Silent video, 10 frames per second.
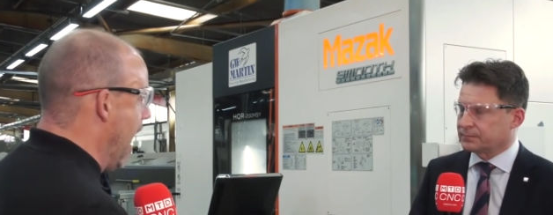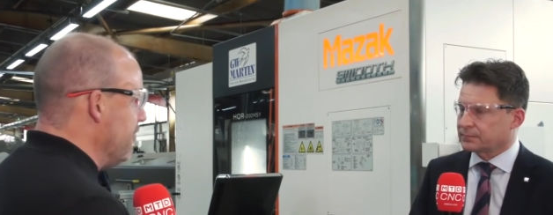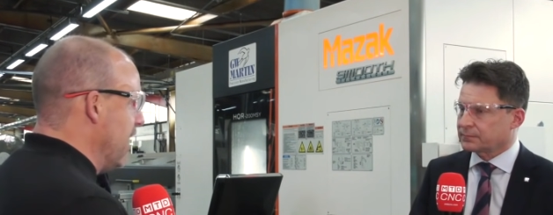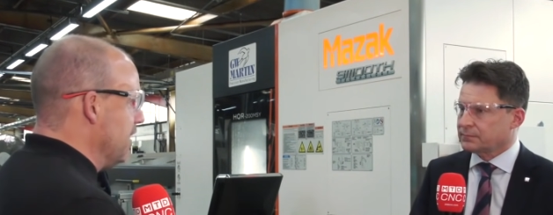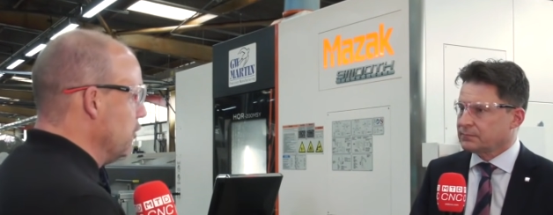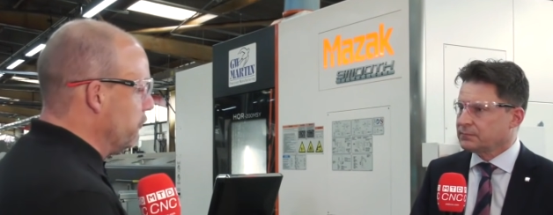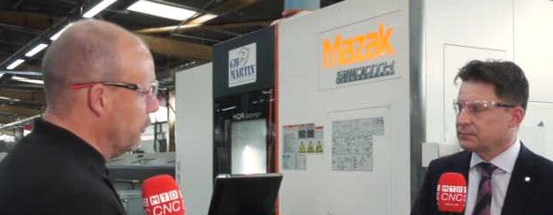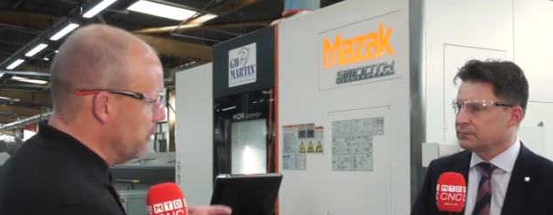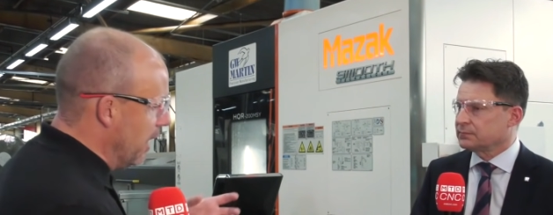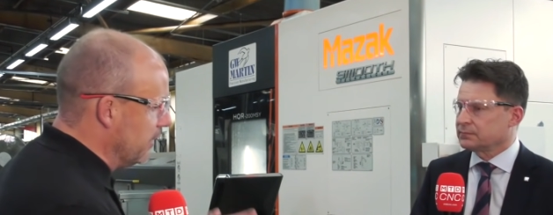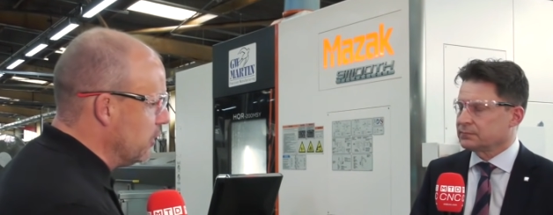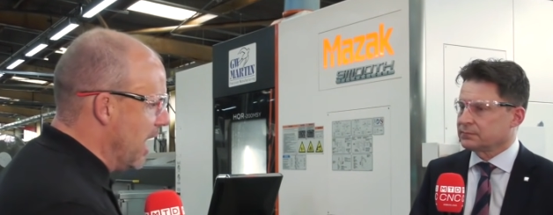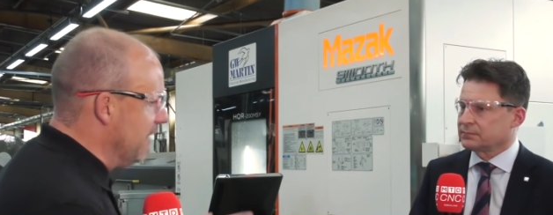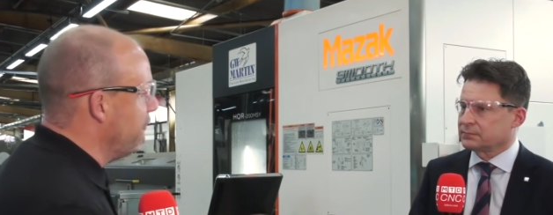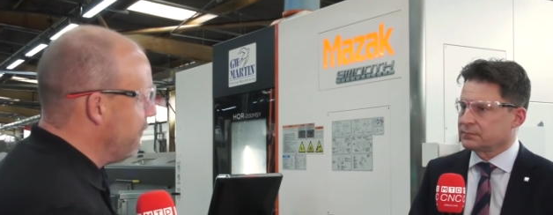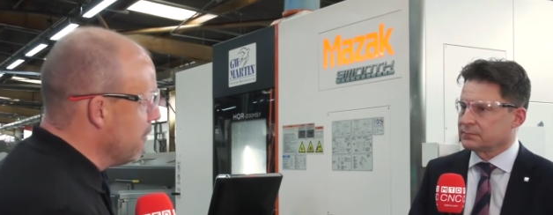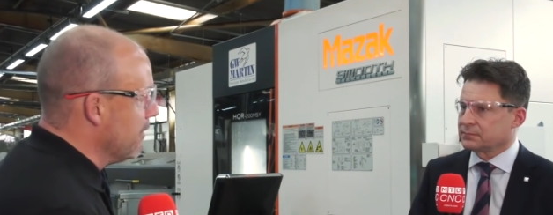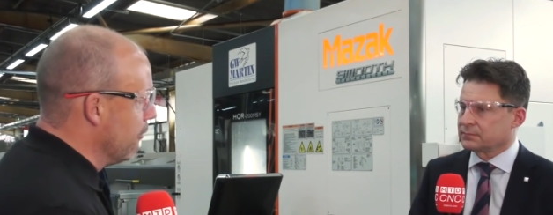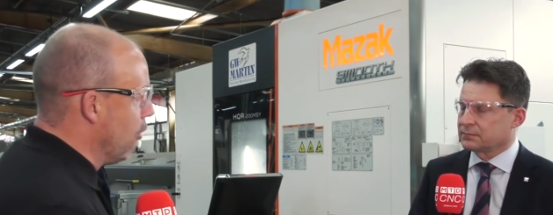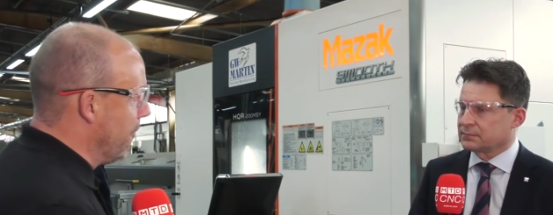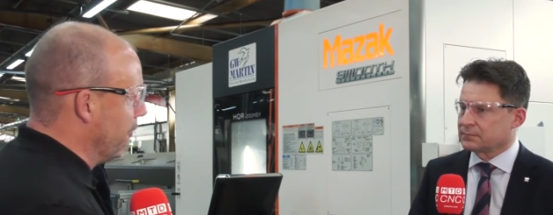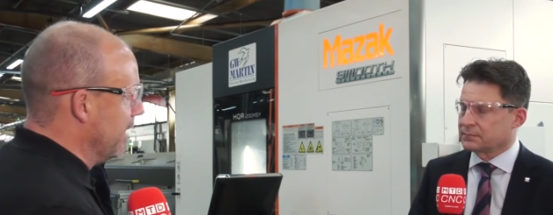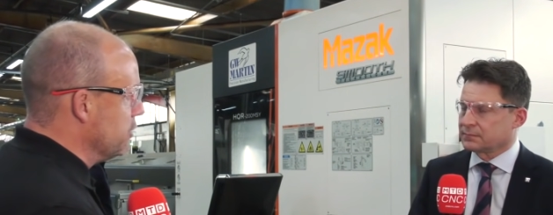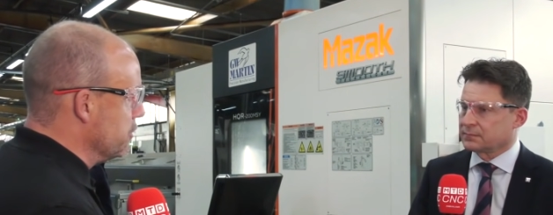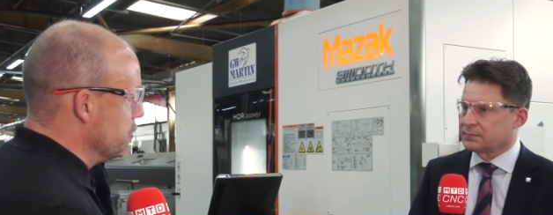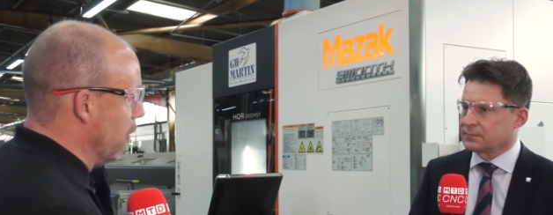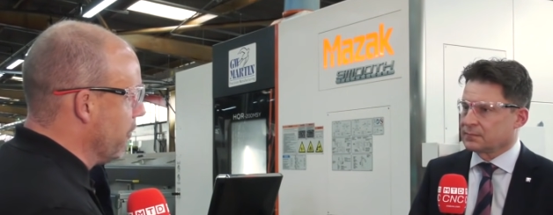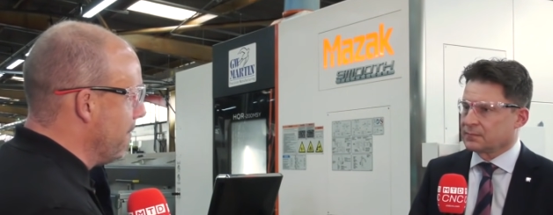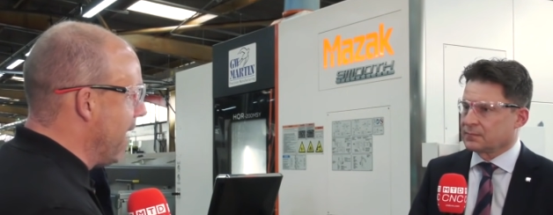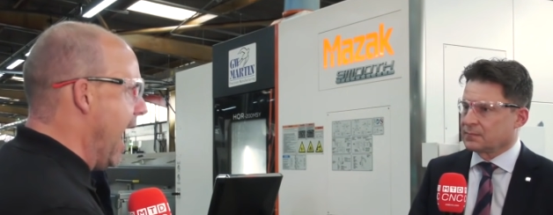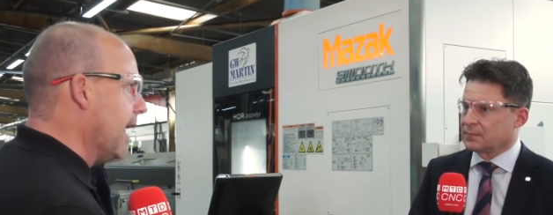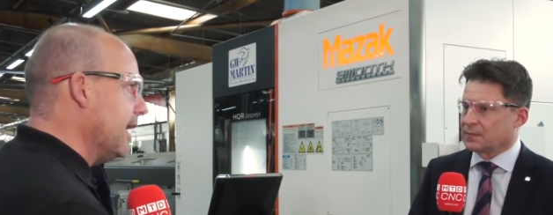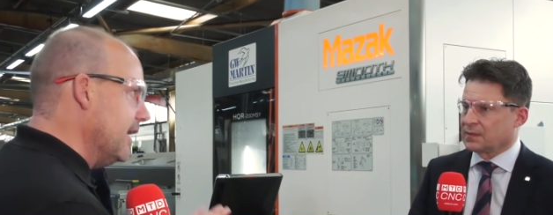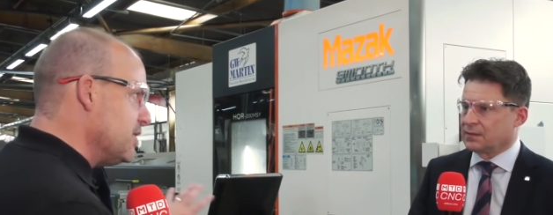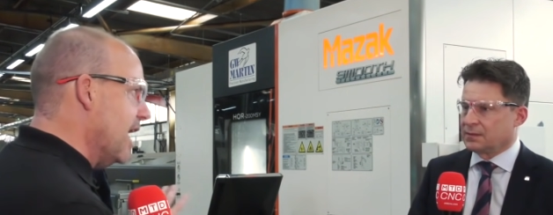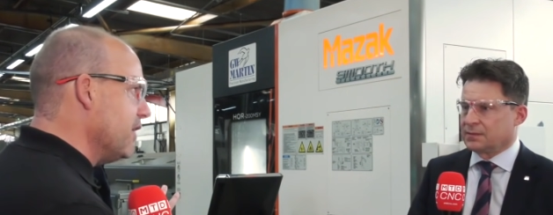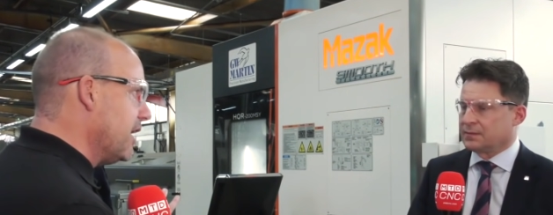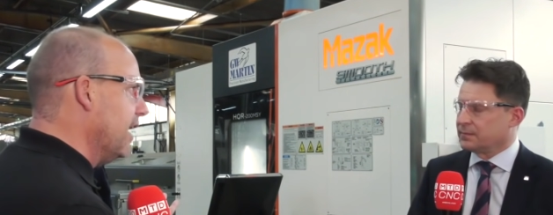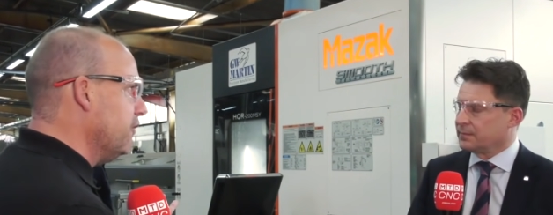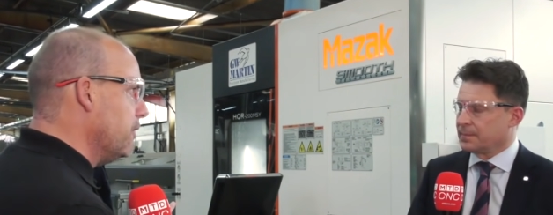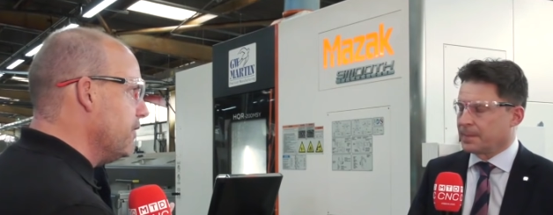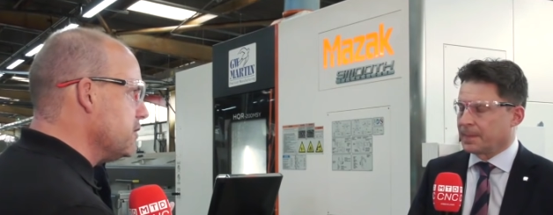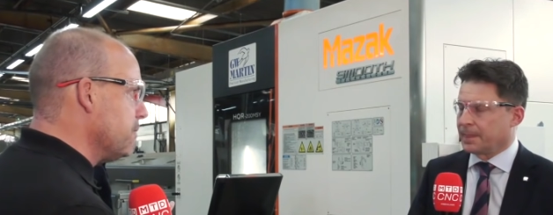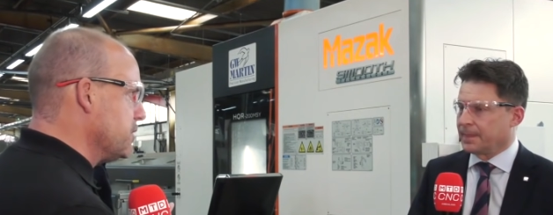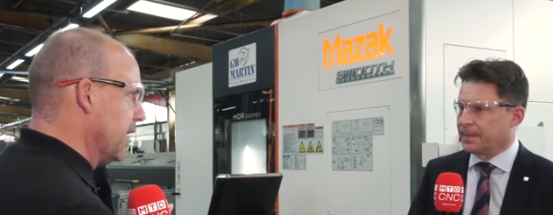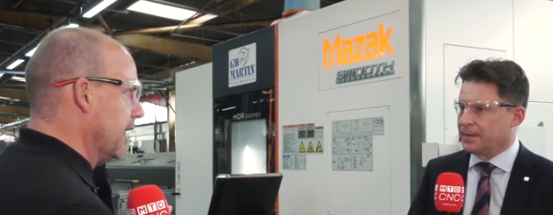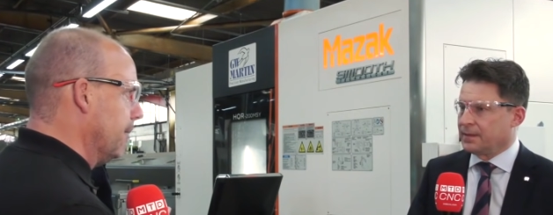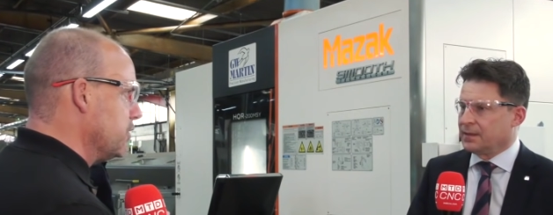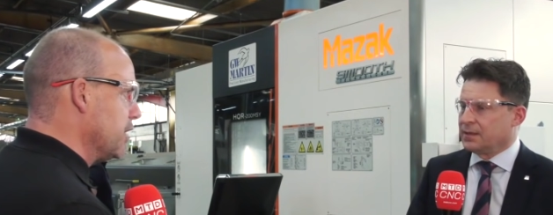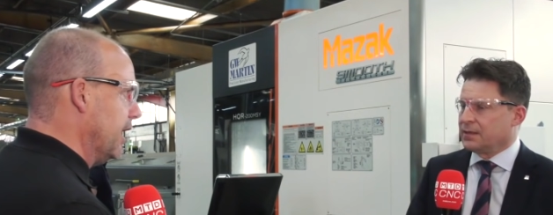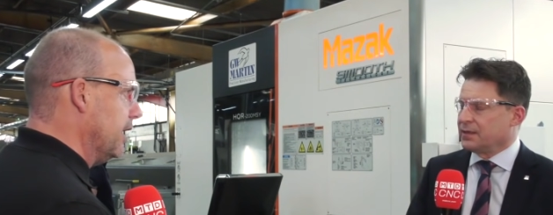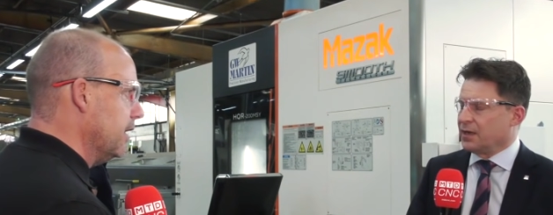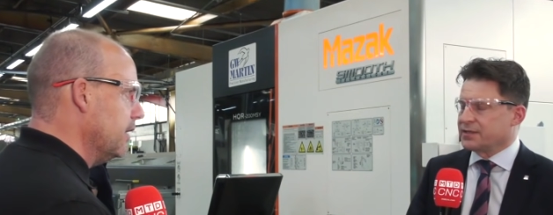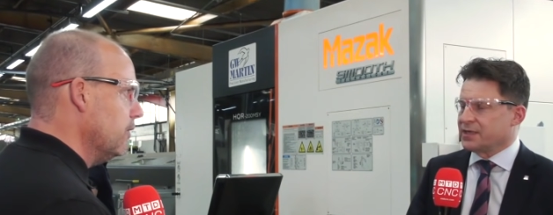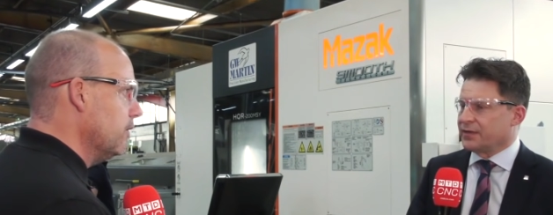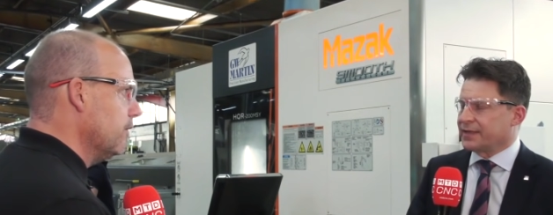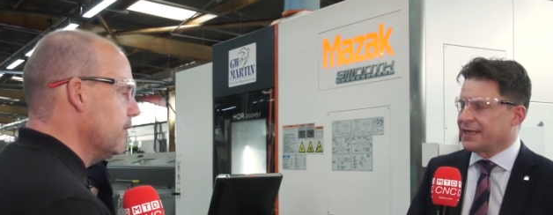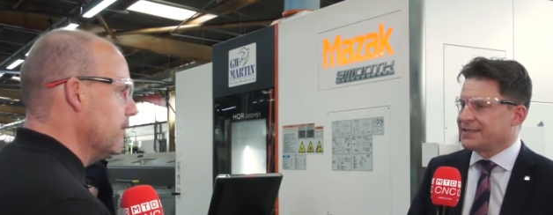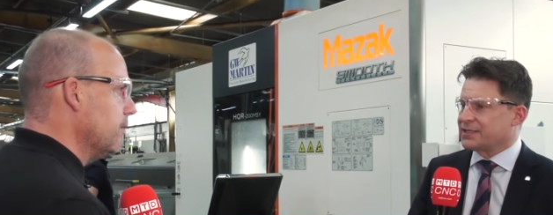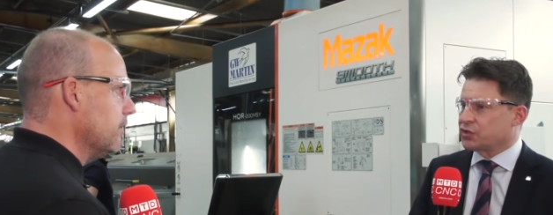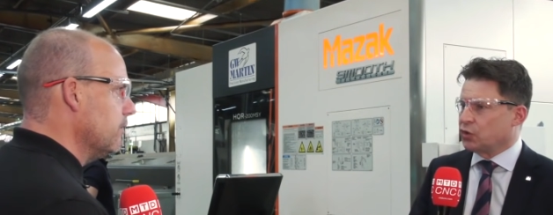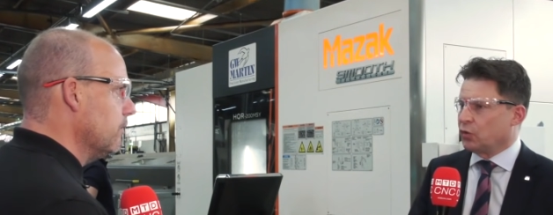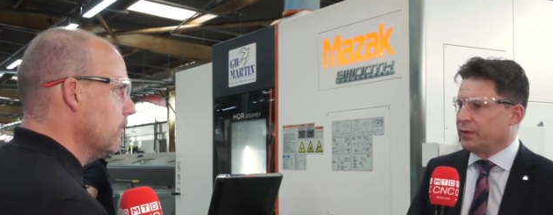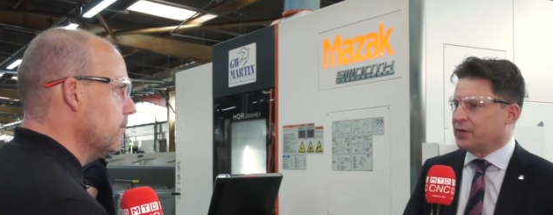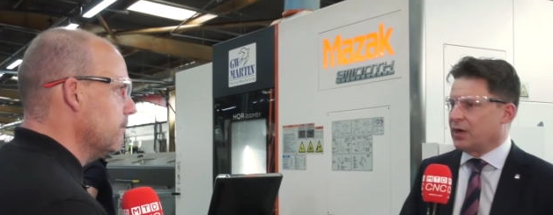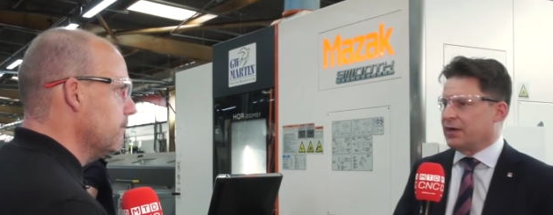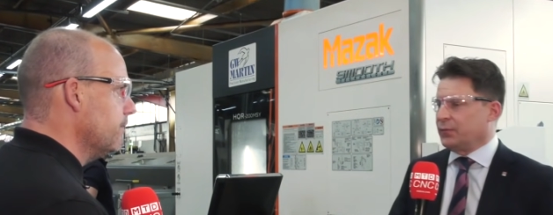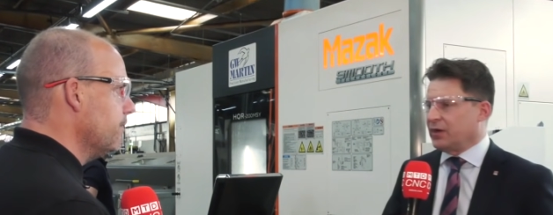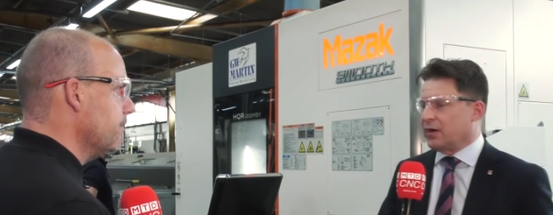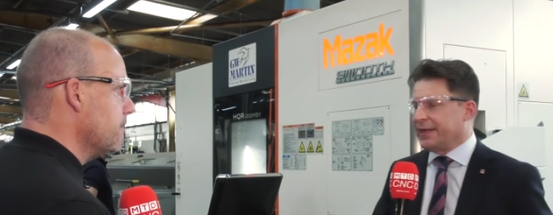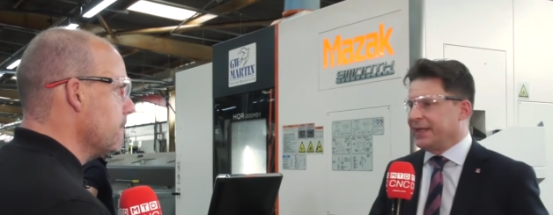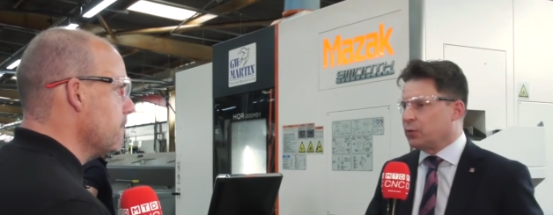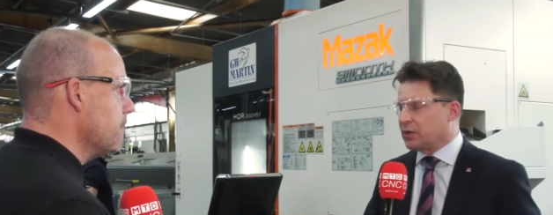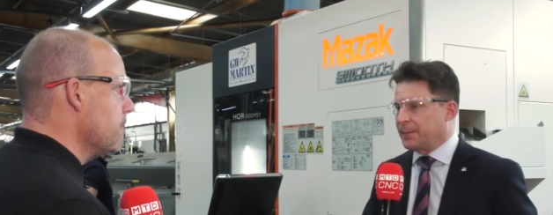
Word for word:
Speaker 1: and then you do your inferior operations on the back. Is that the case with this particular machine?
Speaker 2: No, it's not the case at all. We've got equal